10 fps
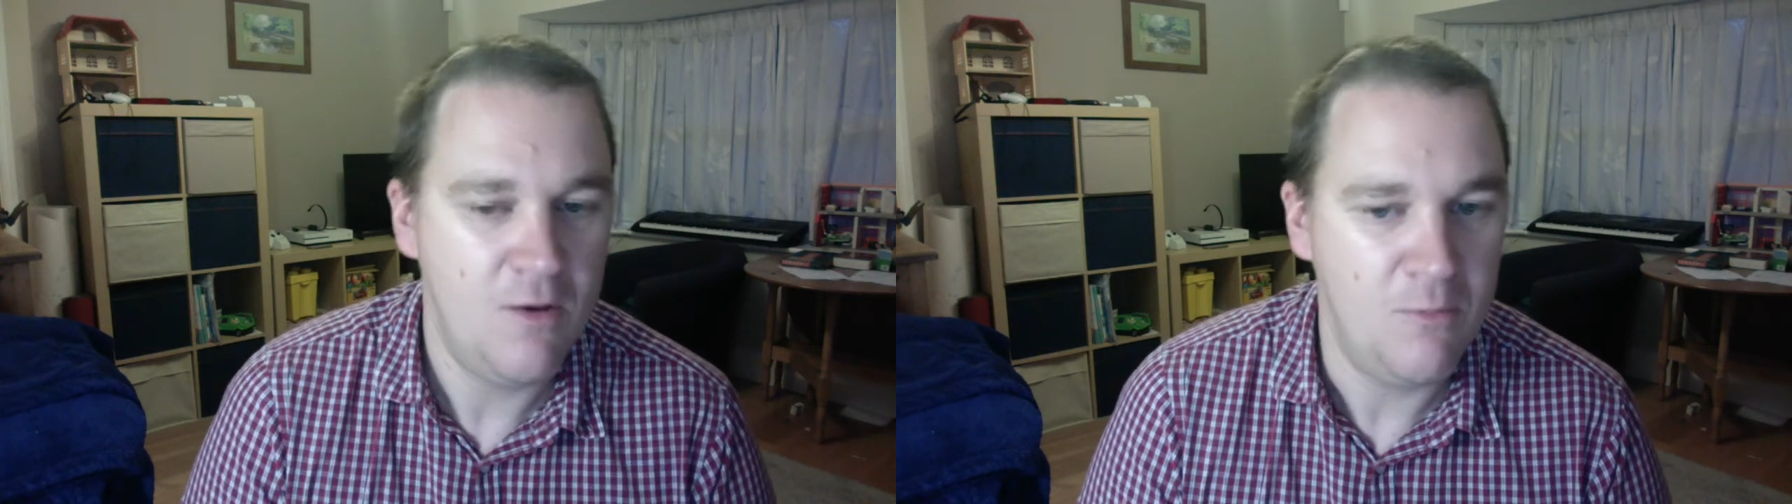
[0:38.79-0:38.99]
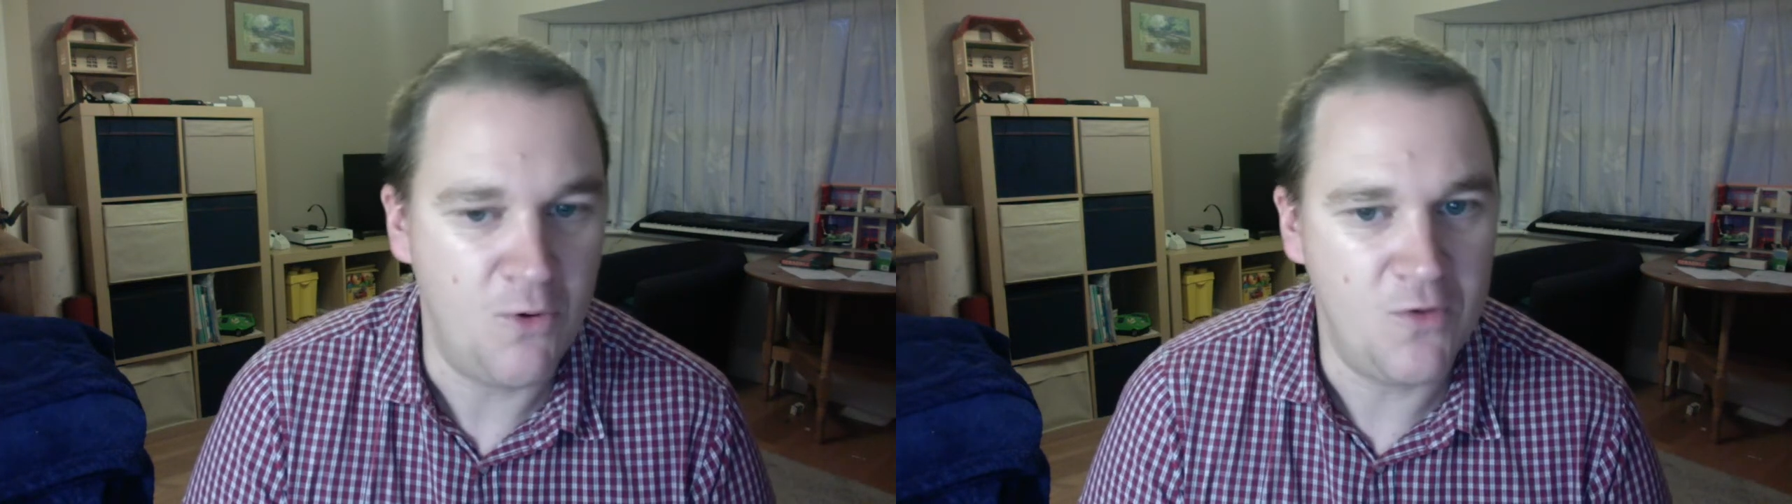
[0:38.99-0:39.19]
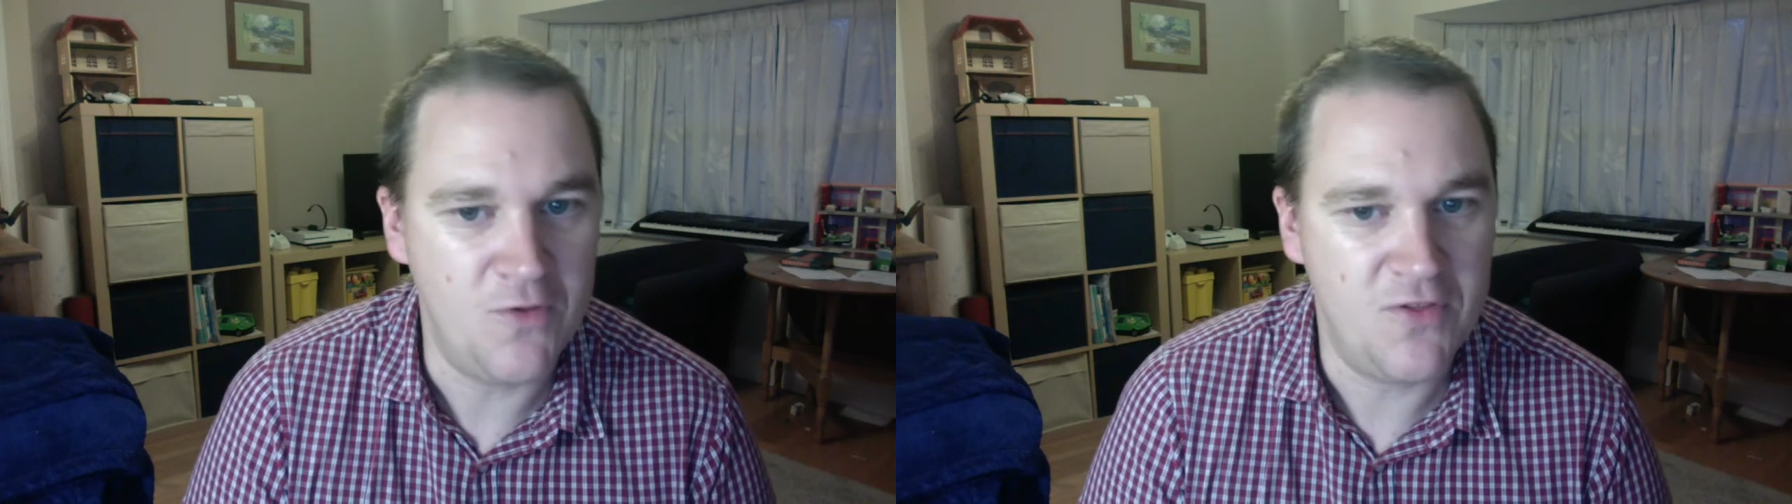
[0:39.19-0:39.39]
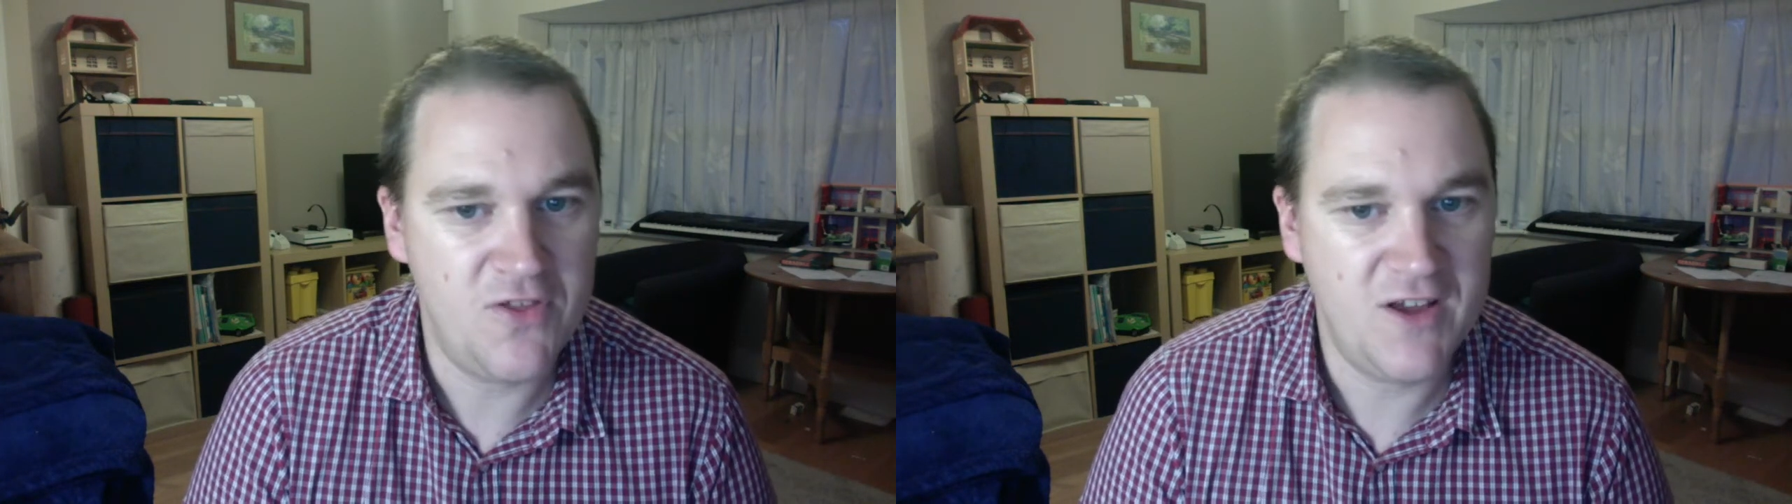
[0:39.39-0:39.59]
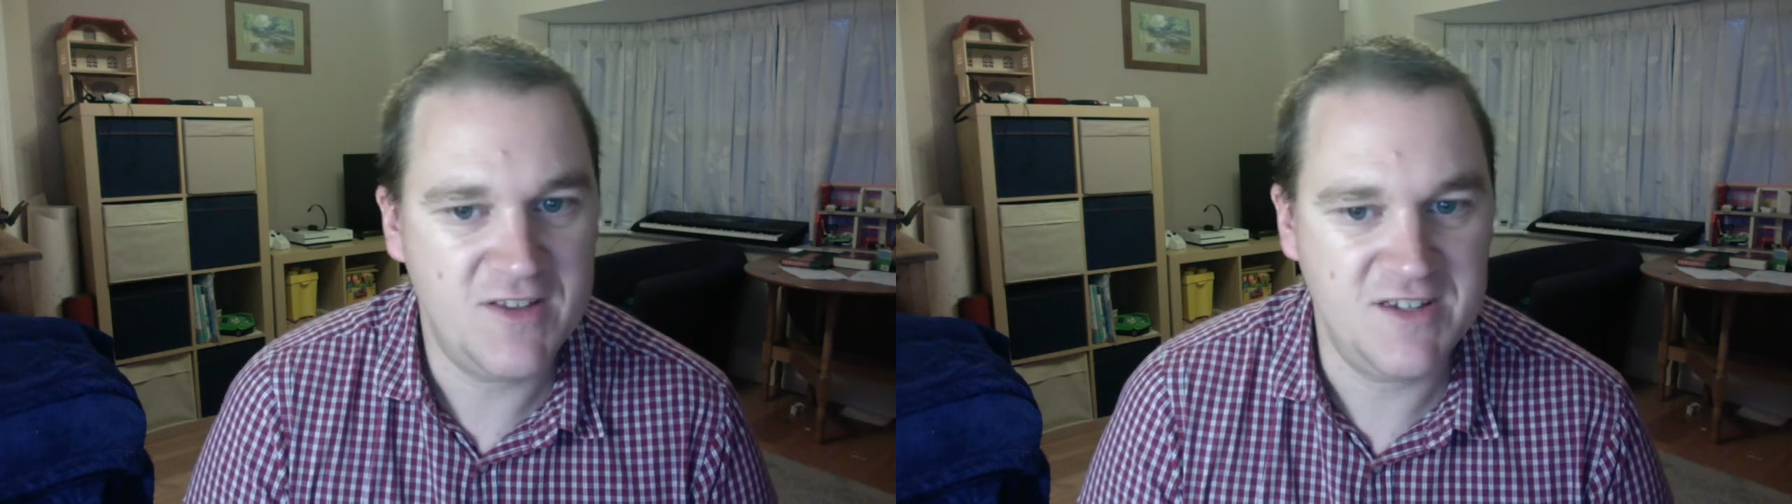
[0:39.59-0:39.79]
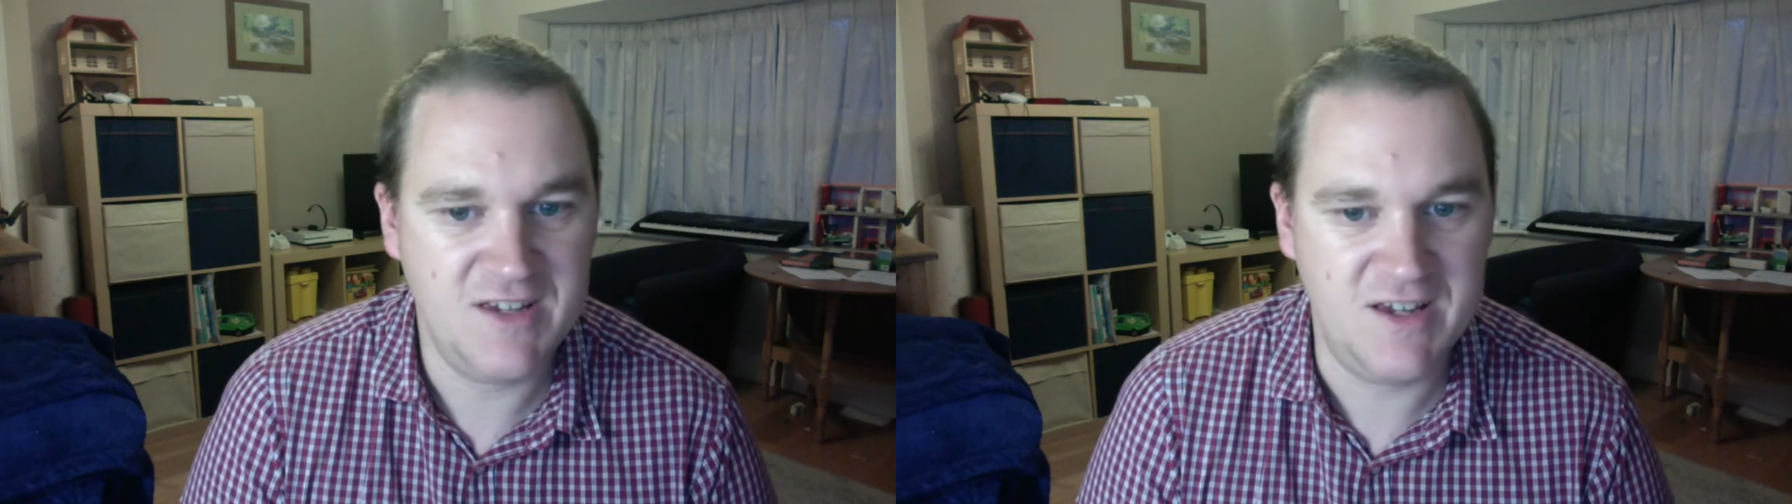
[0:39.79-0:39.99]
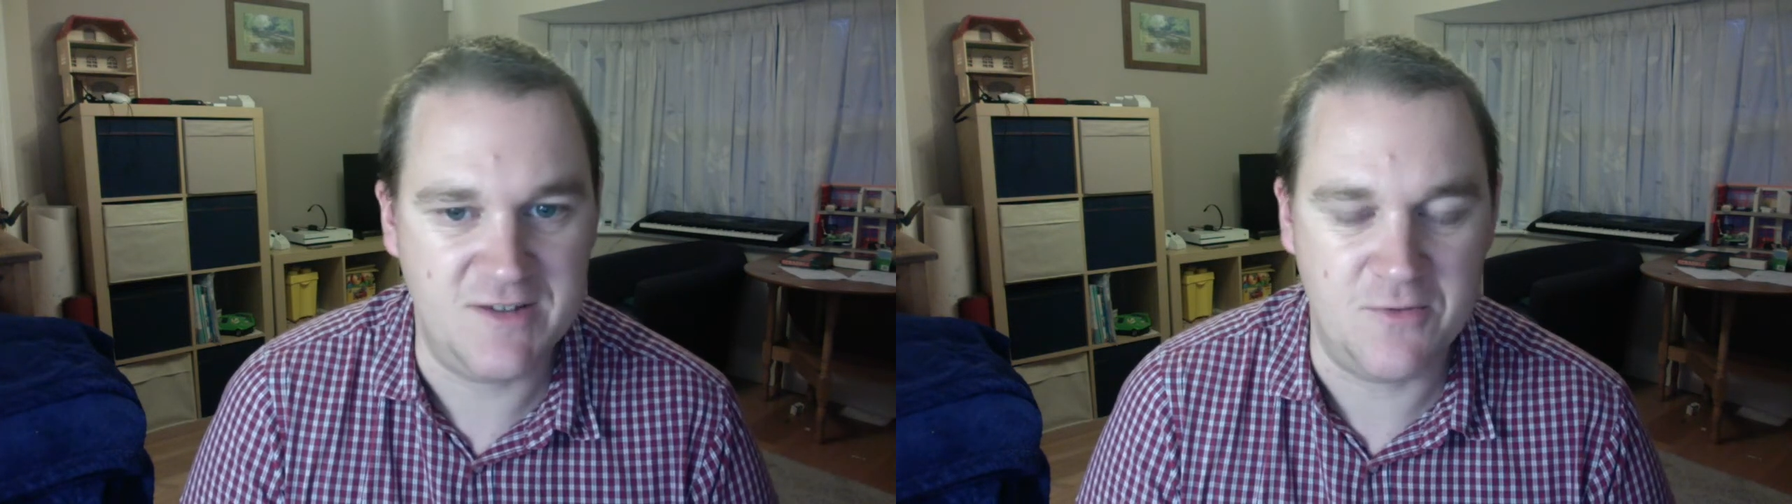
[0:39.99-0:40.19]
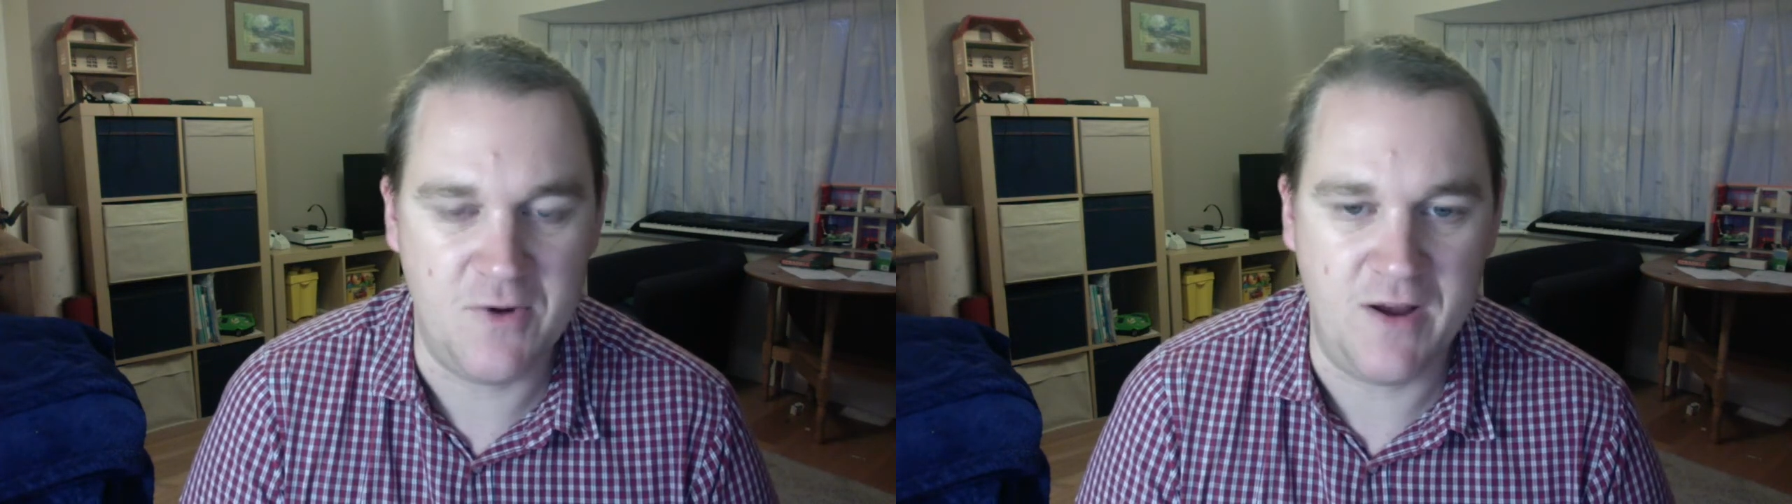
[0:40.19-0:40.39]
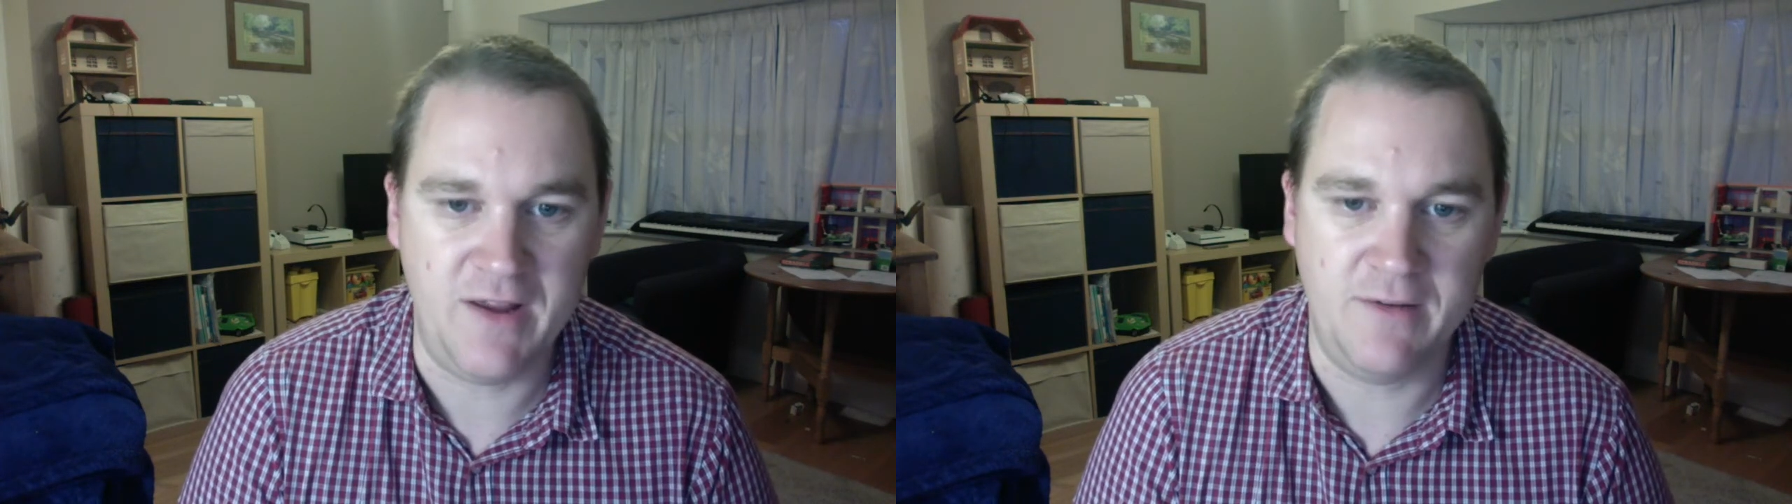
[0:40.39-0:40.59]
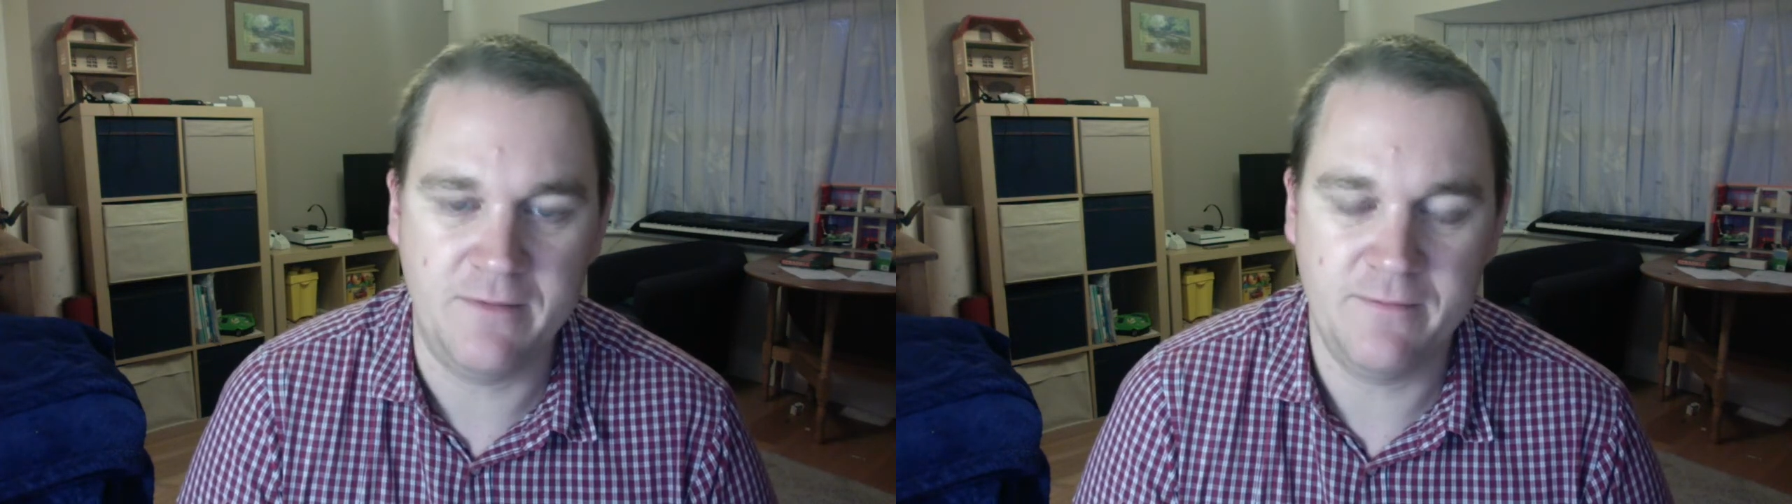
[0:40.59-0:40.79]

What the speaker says: more than 30 years away.